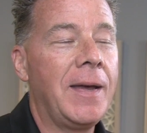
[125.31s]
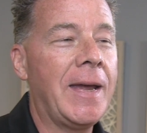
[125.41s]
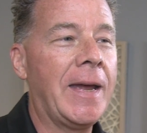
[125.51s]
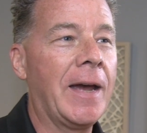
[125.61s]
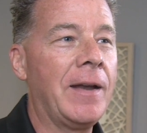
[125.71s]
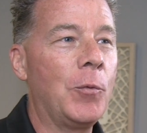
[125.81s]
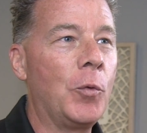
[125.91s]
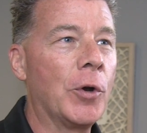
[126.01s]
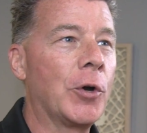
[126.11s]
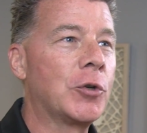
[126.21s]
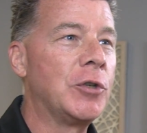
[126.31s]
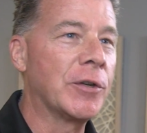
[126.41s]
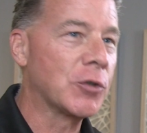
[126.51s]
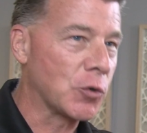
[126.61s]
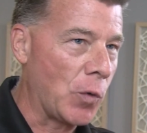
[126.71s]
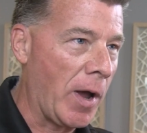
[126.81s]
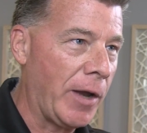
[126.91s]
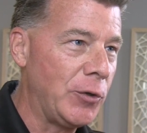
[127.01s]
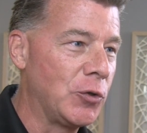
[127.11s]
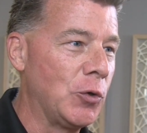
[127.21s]
And we're just
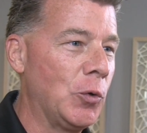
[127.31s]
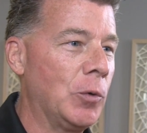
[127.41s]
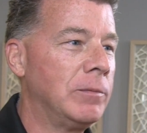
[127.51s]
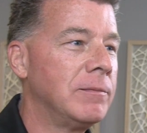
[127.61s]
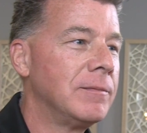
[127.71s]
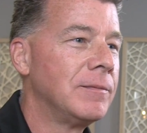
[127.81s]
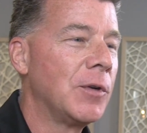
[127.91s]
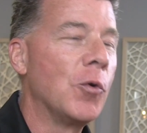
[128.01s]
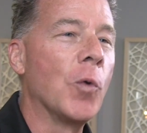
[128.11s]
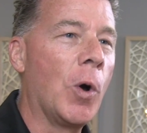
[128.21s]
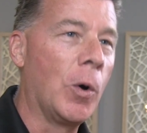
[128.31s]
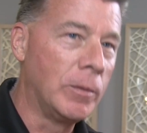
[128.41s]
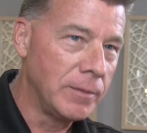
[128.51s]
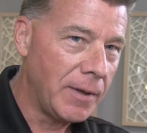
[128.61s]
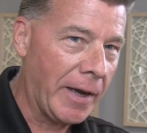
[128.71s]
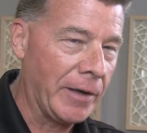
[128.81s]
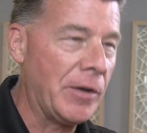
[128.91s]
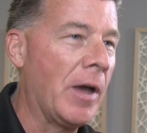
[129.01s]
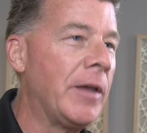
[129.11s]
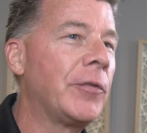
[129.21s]
trying to grow at
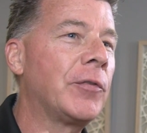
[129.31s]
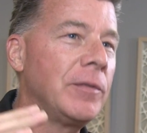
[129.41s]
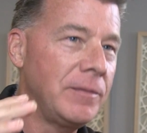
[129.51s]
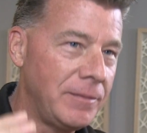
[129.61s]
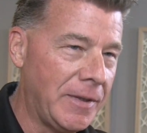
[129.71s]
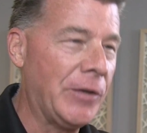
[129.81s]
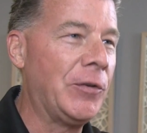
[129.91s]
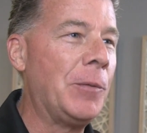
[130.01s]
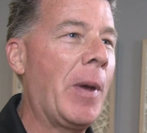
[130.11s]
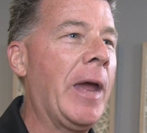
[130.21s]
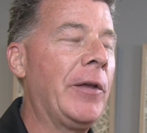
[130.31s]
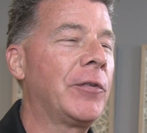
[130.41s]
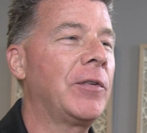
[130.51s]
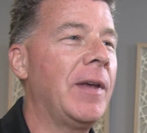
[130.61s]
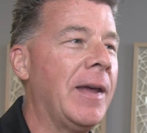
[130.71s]
a nice, easy pace.